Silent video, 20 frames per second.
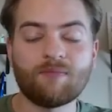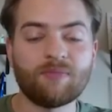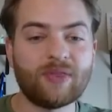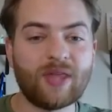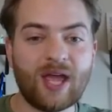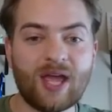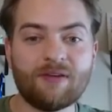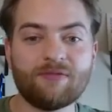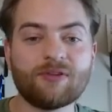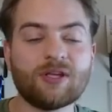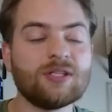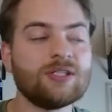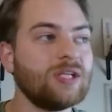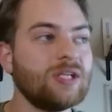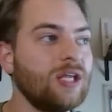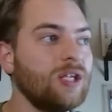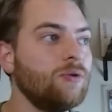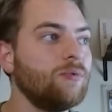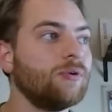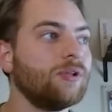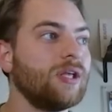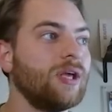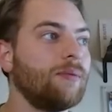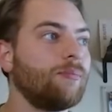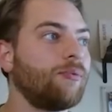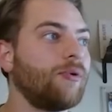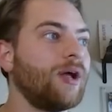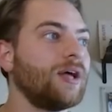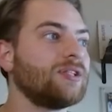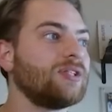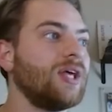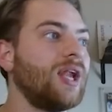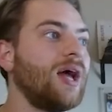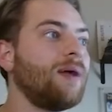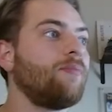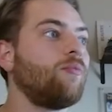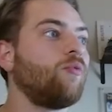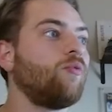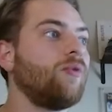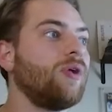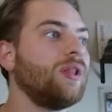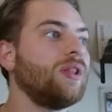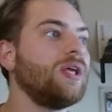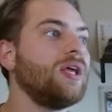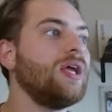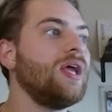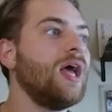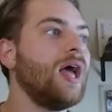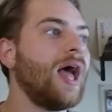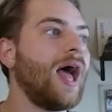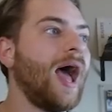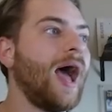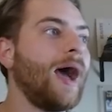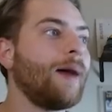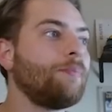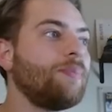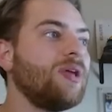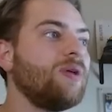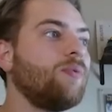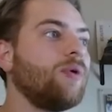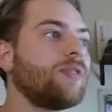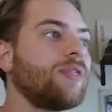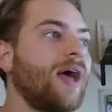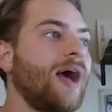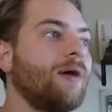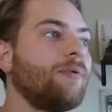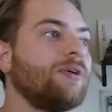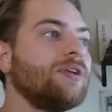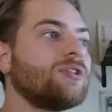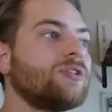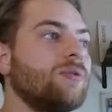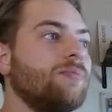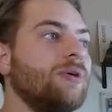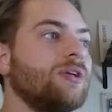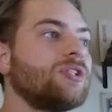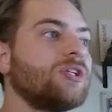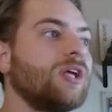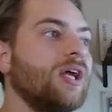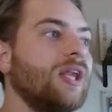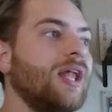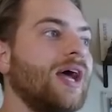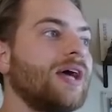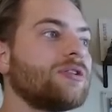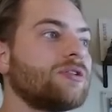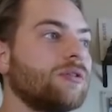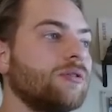They have continually impressed, and I'm really happy with how Eastern Michigan has